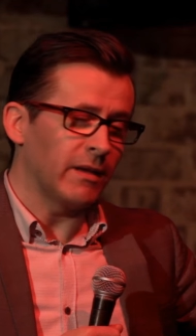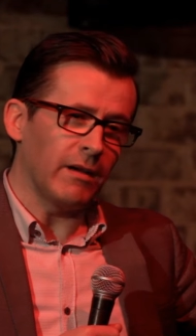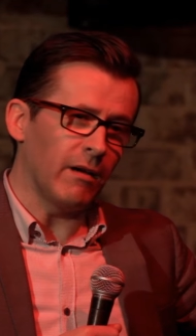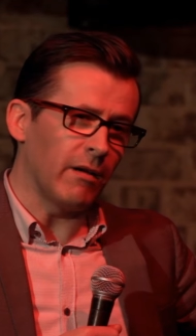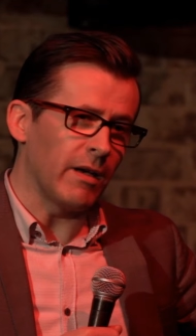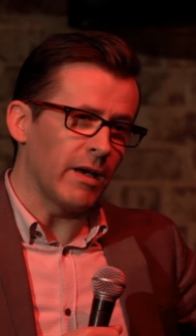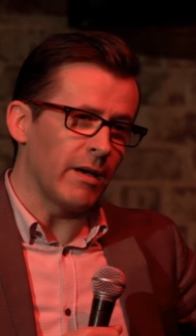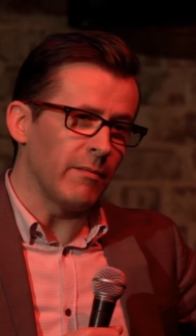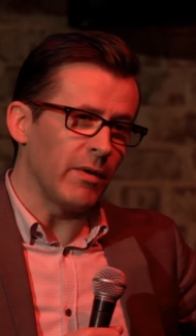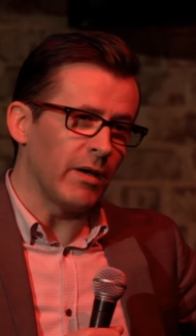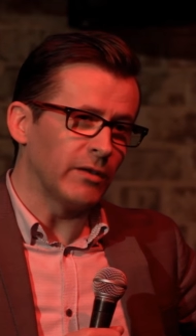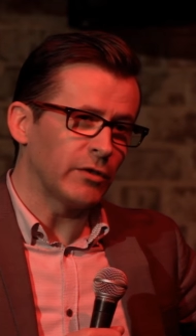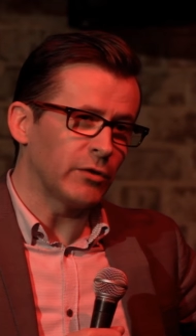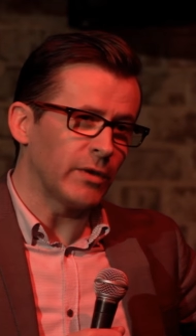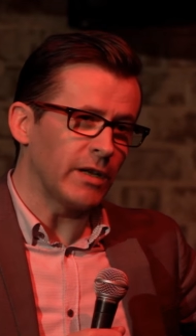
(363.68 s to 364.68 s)
here I
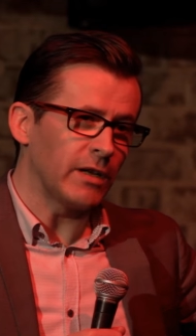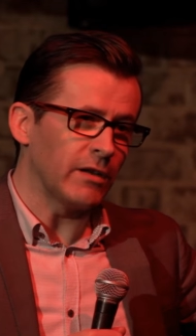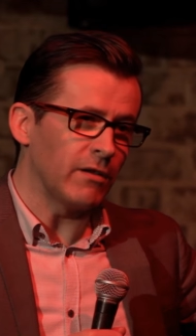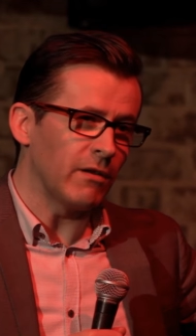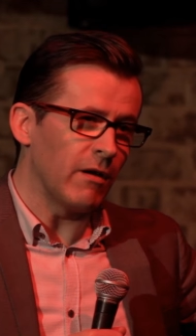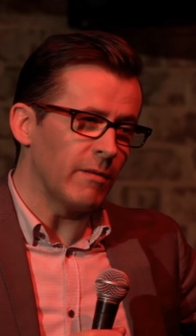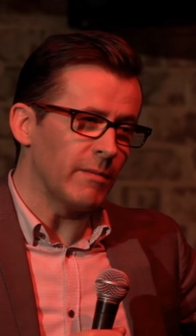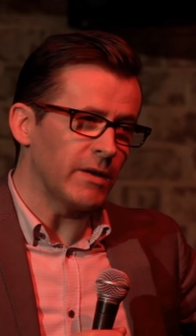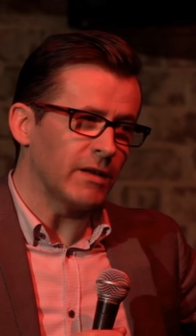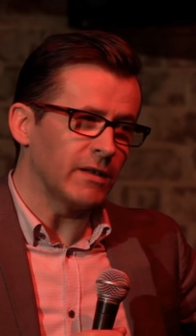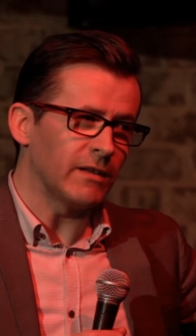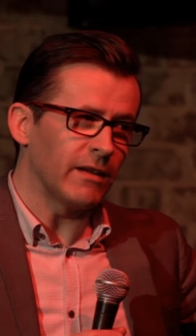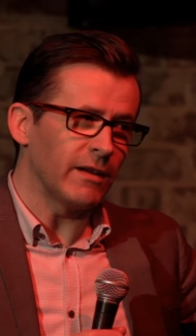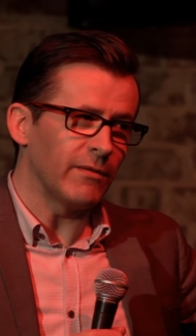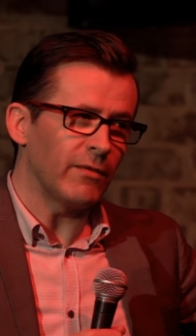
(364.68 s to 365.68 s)
am stringing it along
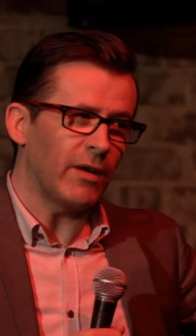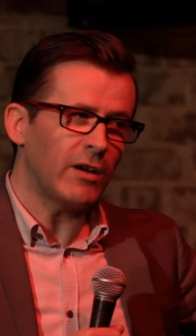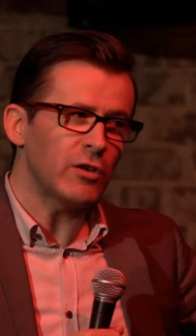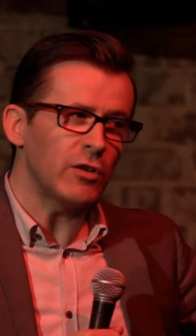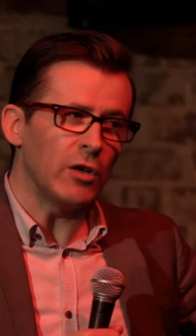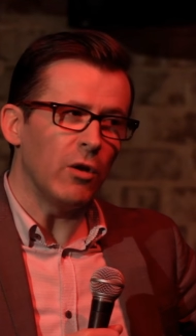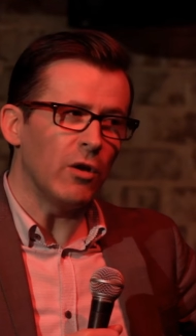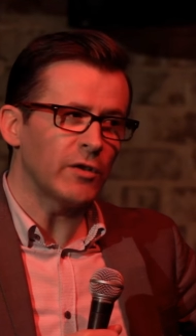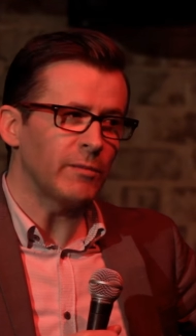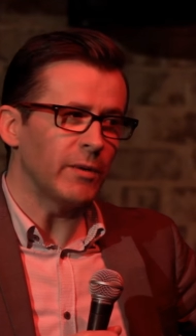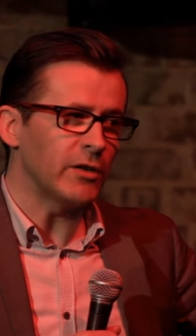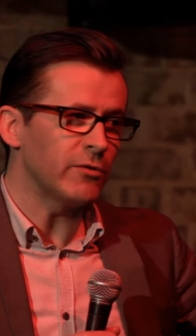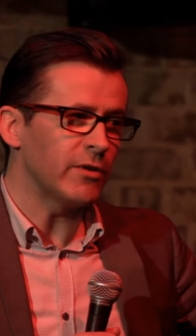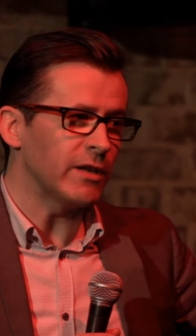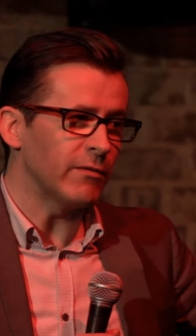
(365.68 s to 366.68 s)
because I have actually lost
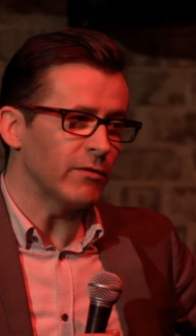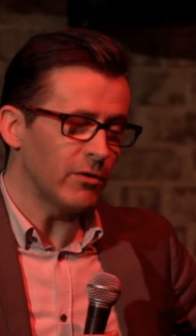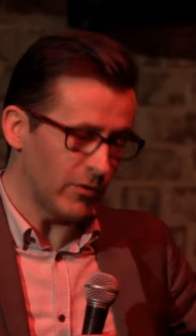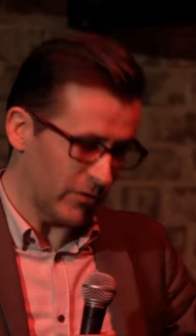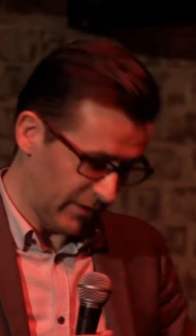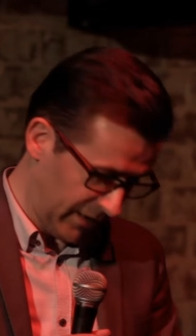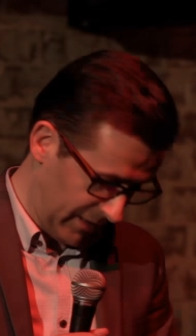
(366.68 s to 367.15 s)
my train of thought a